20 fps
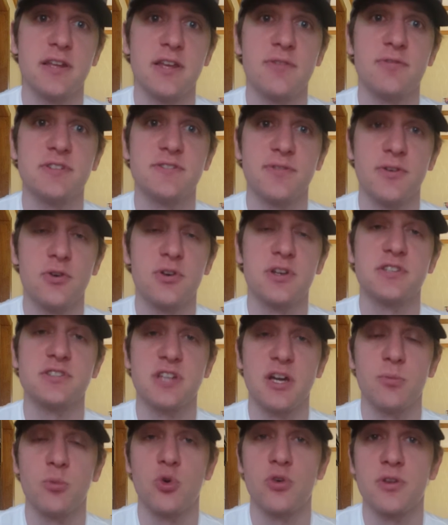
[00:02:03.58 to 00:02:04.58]
If it's focused
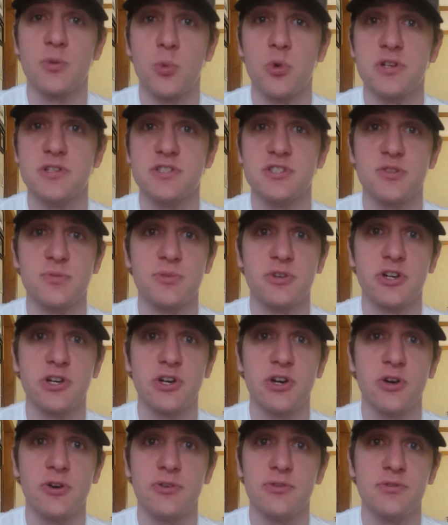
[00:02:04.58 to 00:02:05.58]
on more than one
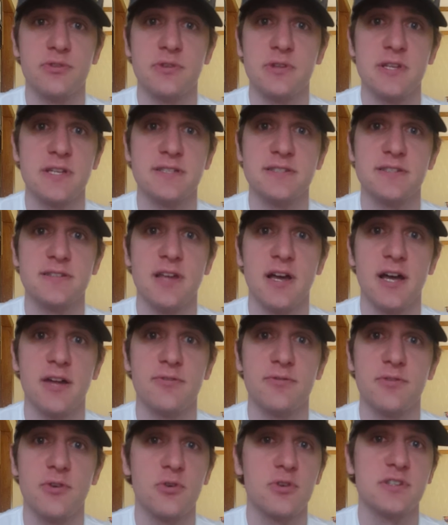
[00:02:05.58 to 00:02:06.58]
superhero, it's
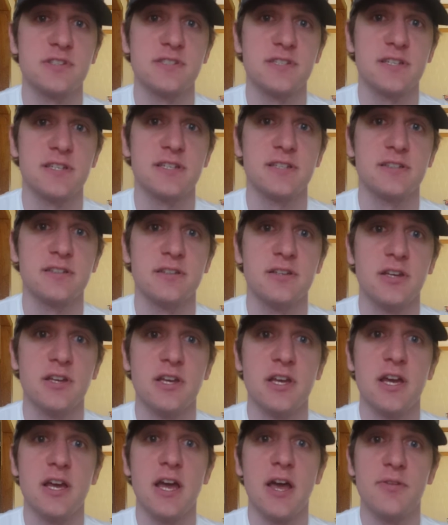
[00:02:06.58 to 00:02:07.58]
not focusing.
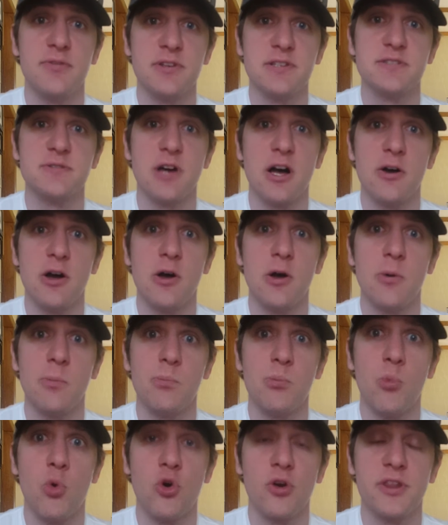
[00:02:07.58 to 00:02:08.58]
If there's
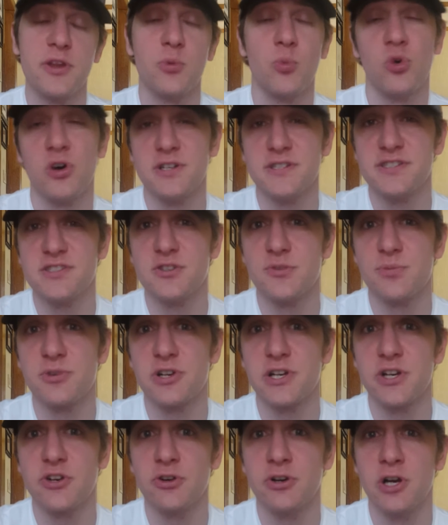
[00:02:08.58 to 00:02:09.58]
more than one
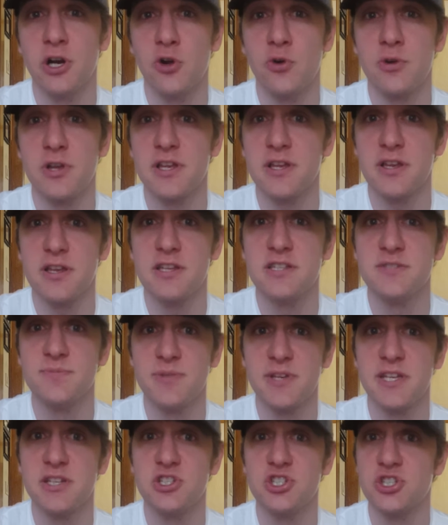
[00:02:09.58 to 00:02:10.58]
superhero is
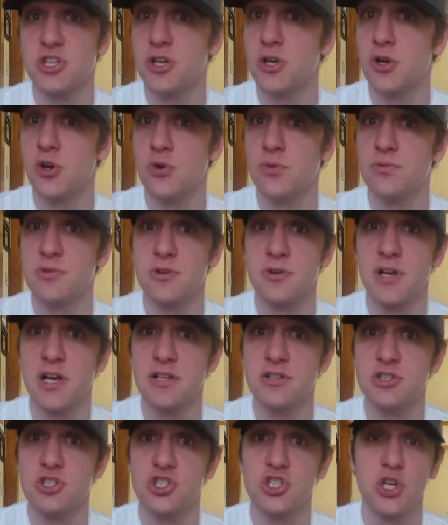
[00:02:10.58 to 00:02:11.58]
being shown, they're
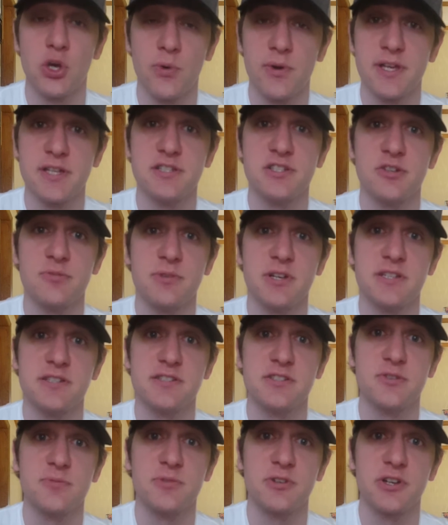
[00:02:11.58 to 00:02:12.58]
not showing too many
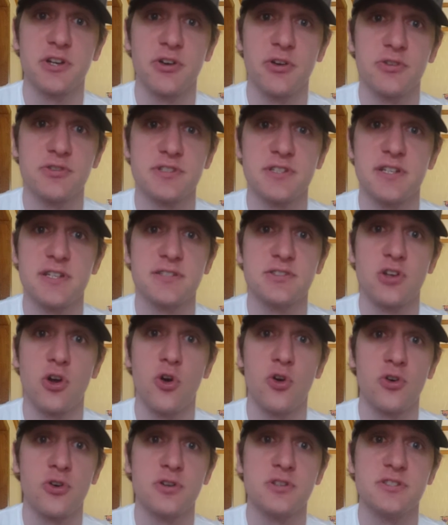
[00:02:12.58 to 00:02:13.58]
superheroes, and it's
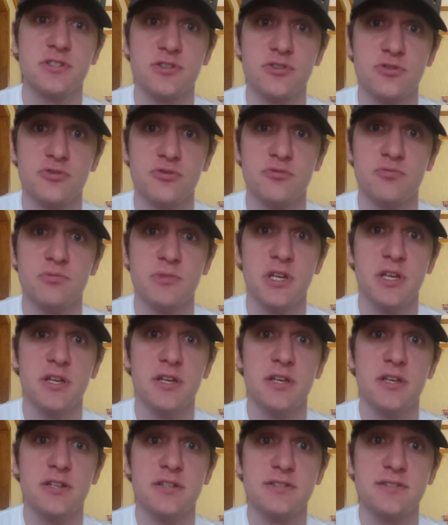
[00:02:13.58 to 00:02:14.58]
hard to
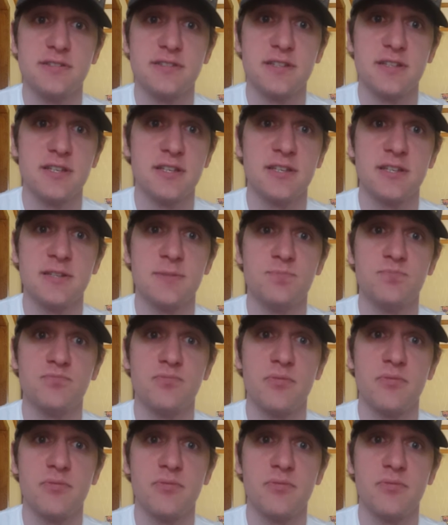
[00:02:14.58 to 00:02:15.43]
see.